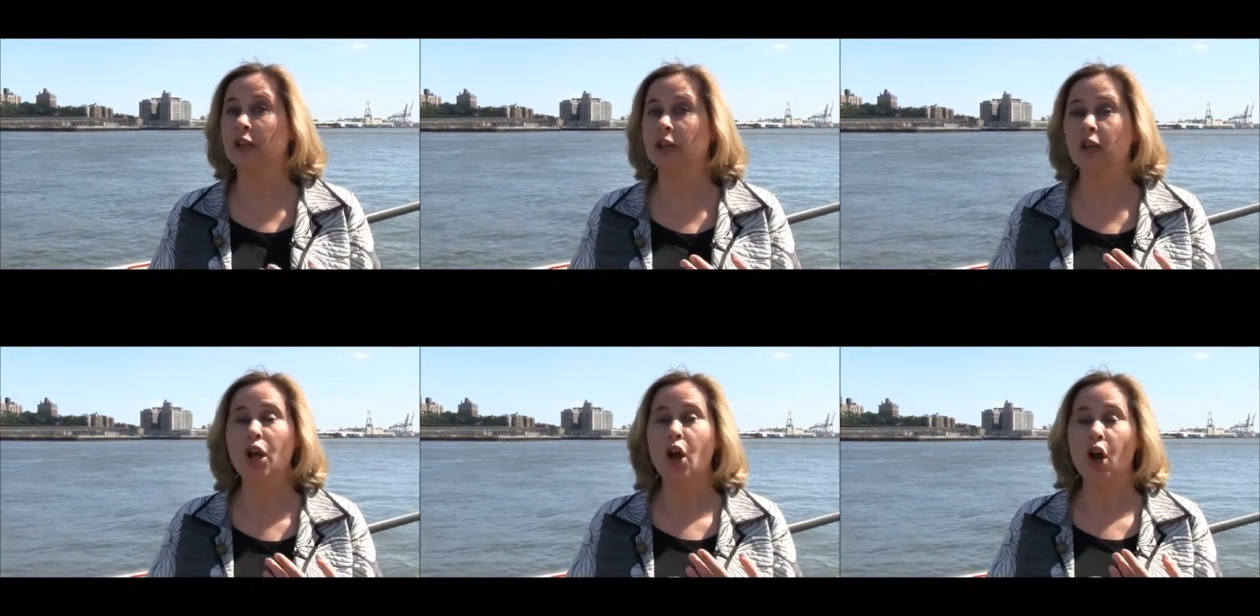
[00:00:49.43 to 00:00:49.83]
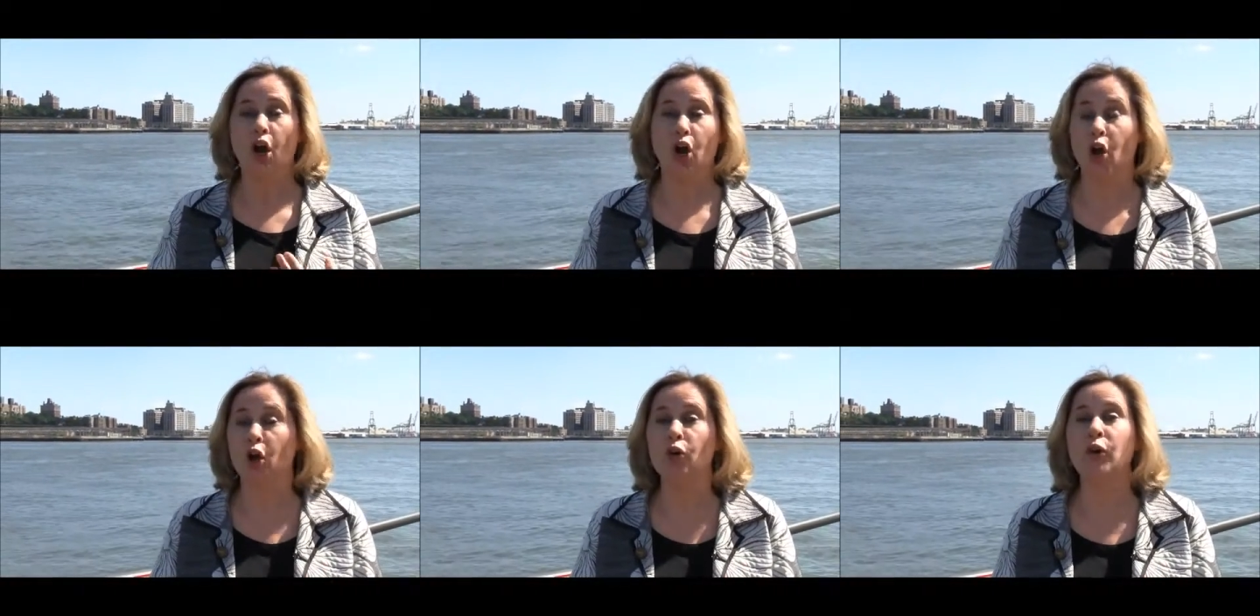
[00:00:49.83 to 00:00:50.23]
like
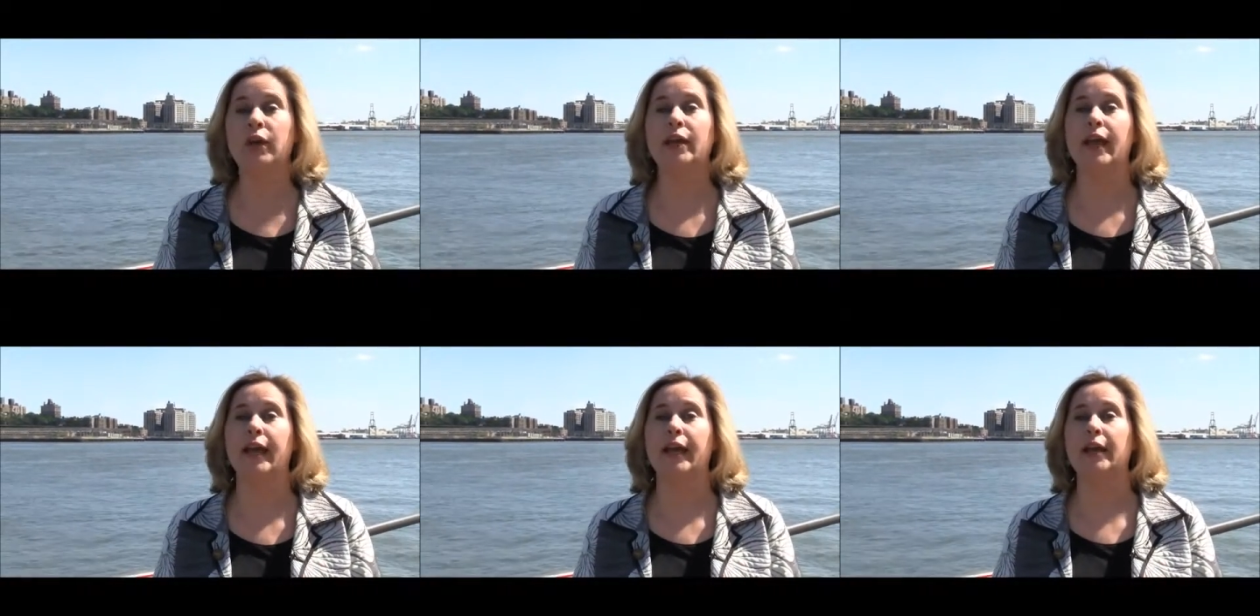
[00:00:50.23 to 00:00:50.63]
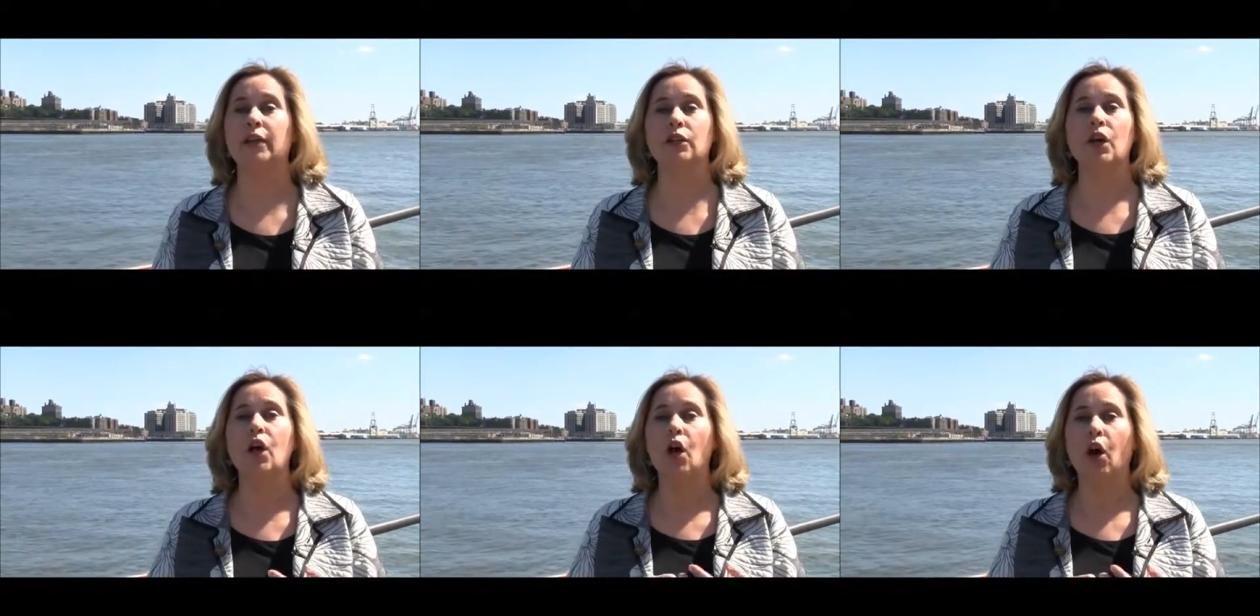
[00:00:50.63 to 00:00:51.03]
a
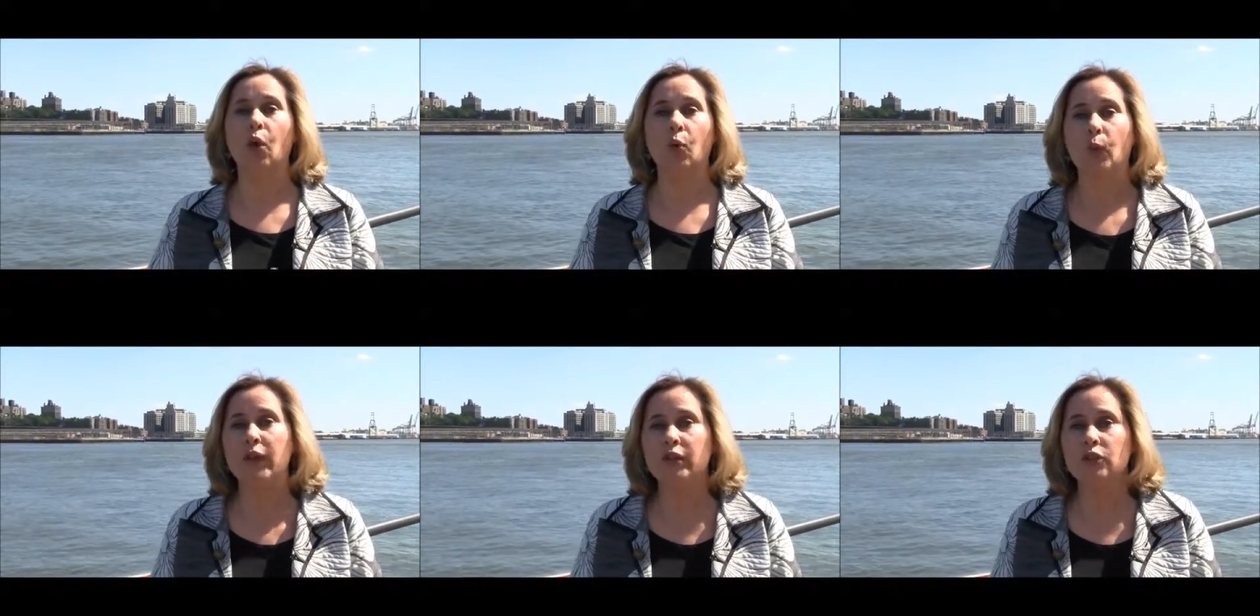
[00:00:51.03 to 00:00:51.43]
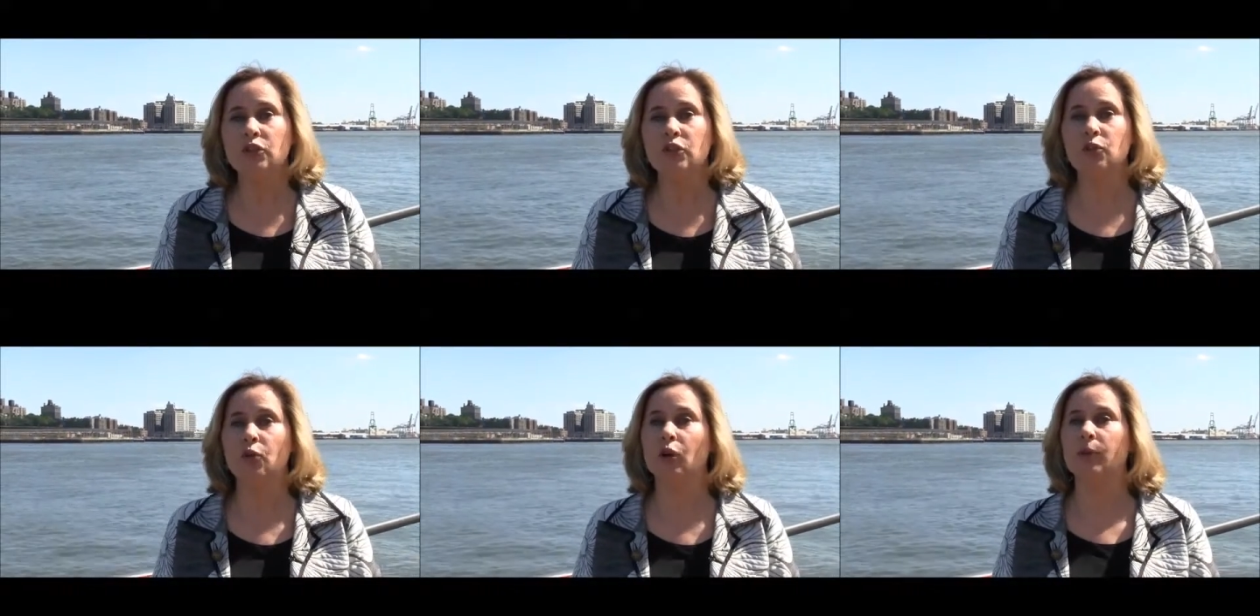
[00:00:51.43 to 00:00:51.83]
hurricane, a
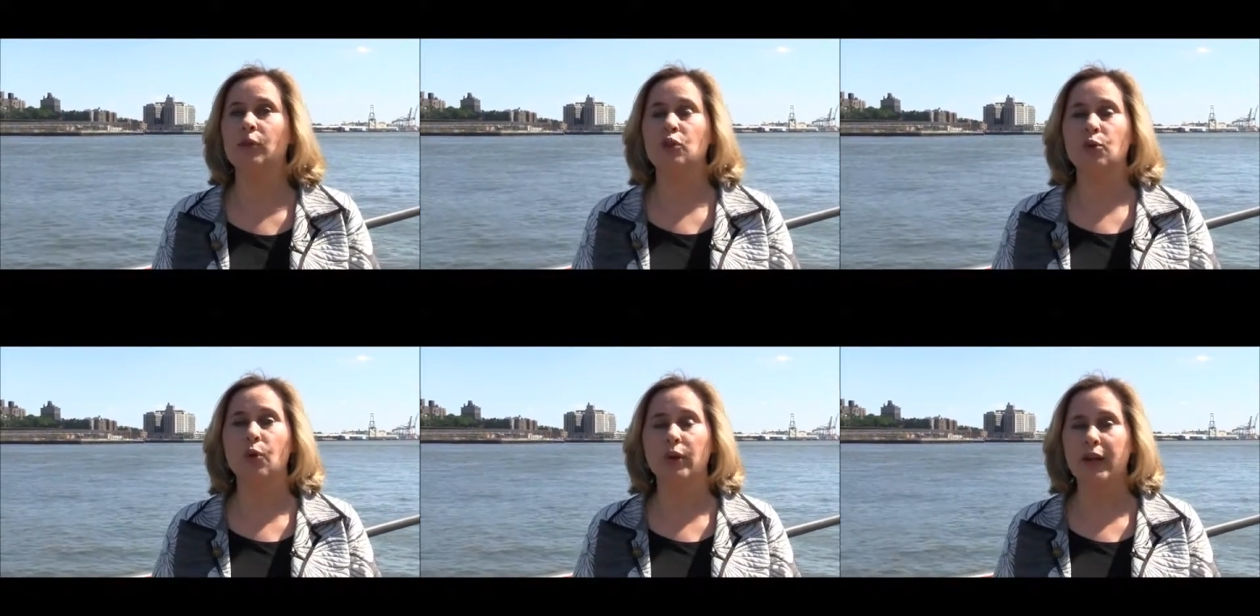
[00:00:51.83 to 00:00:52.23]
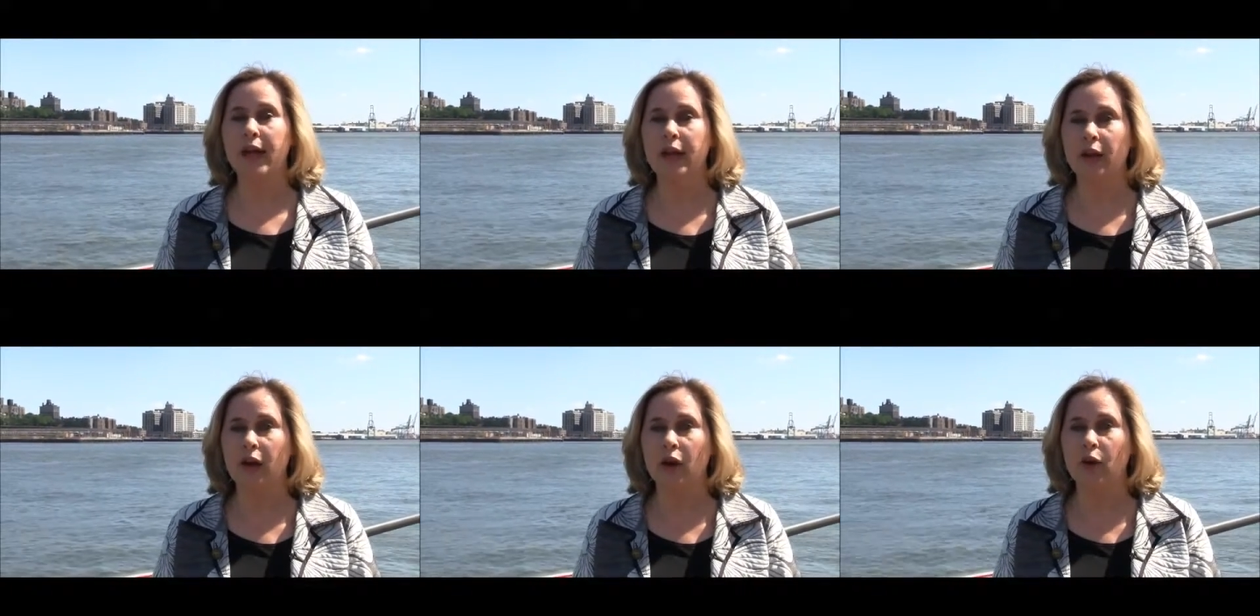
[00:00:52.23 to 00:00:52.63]
windstorm, a
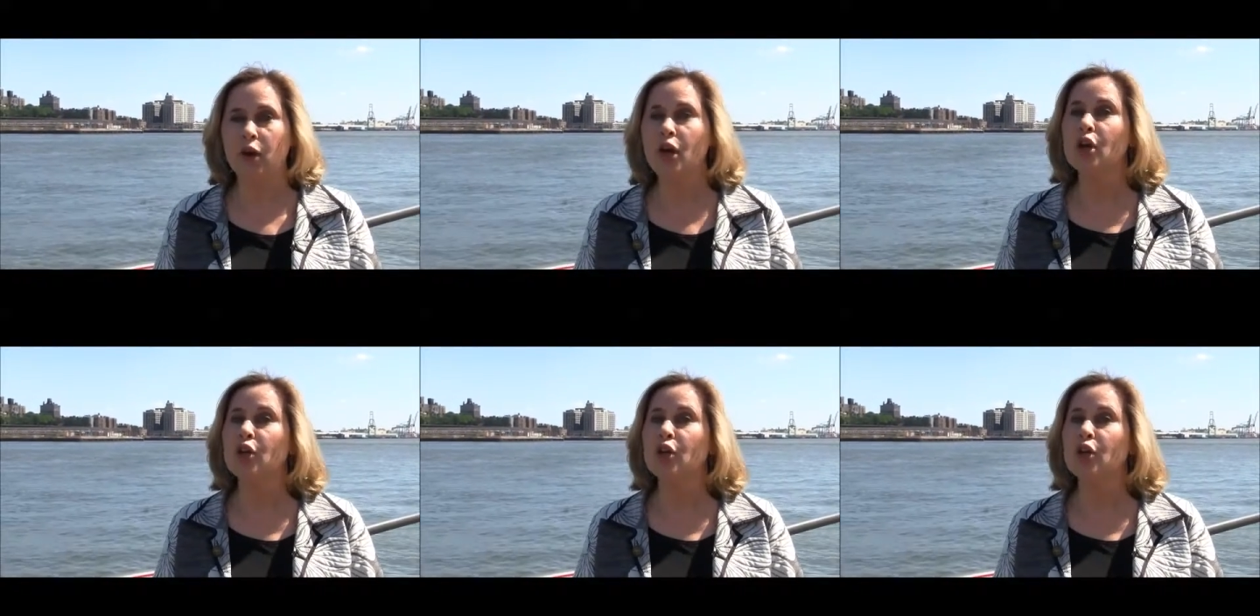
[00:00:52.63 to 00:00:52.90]
tornado,